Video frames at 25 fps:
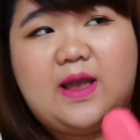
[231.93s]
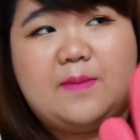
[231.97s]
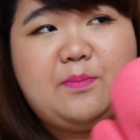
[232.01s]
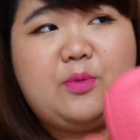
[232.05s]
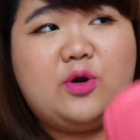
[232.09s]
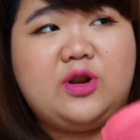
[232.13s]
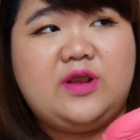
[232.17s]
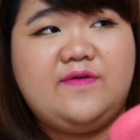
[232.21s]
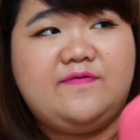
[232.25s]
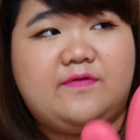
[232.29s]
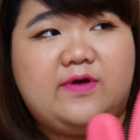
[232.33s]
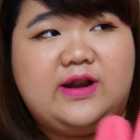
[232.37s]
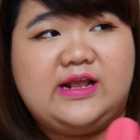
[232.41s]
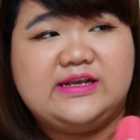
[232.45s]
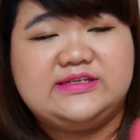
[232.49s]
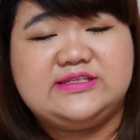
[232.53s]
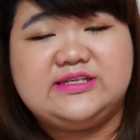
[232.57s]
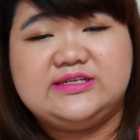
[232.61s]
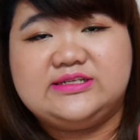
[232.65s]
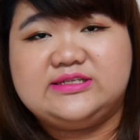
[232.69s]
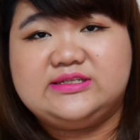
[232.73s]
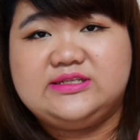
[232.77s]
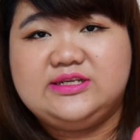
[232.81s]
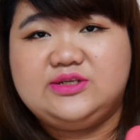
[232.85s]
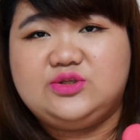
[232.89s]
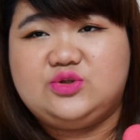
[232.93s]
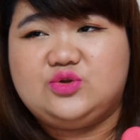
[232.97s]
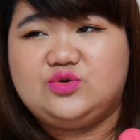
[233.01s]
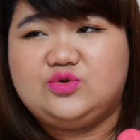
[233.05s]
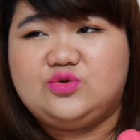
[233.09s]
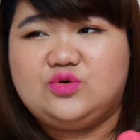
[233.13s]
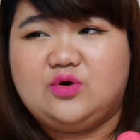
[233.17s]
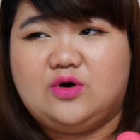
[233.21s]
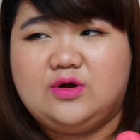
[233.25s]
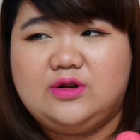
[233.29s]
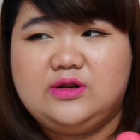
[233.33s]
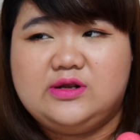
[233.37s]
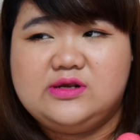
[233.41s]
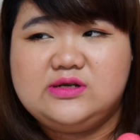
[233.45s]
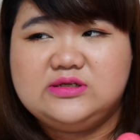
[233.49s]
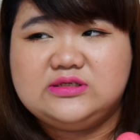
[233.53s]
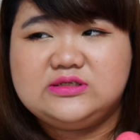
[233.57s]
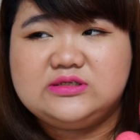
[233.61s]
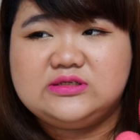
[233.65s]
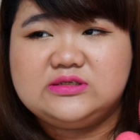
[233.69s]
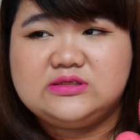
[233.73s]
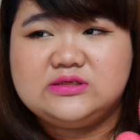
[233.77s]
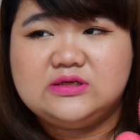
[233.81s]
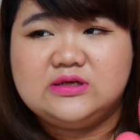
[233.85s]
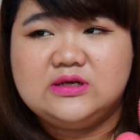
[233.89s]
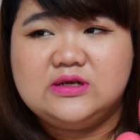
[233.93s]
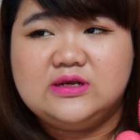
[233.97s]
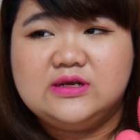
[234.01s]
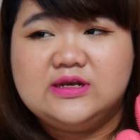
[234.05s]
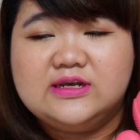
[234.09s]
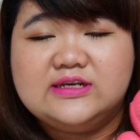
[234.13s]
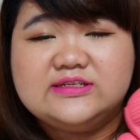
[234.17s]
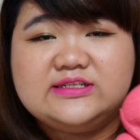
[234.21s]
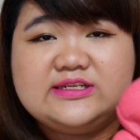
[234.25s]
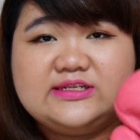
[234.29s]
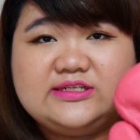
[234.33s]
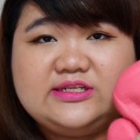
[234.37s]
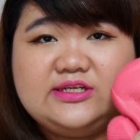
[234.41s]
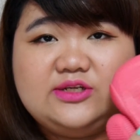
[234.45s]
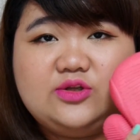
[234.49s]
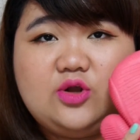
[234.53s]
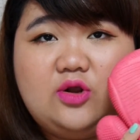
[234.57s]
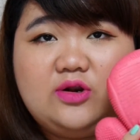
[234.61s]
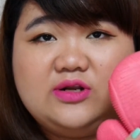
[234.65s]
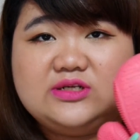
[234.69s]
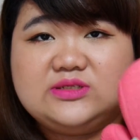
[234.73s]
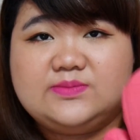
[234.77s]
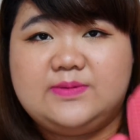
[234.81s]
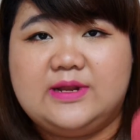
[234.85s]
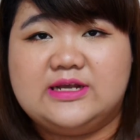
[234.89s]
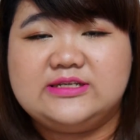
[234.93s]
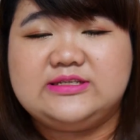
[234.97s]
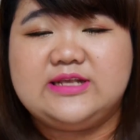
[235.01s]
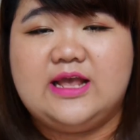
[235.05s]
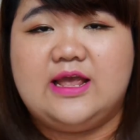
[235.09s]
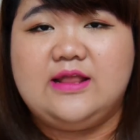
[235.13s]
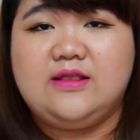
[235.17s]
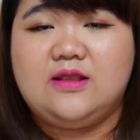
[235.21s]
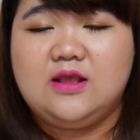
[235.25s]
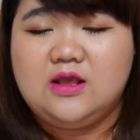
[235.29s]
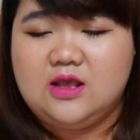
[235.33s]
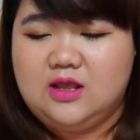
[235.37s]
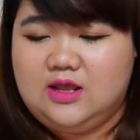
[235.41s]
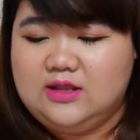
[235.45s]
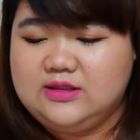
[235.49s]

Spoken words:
I bought it for like $60 plus, and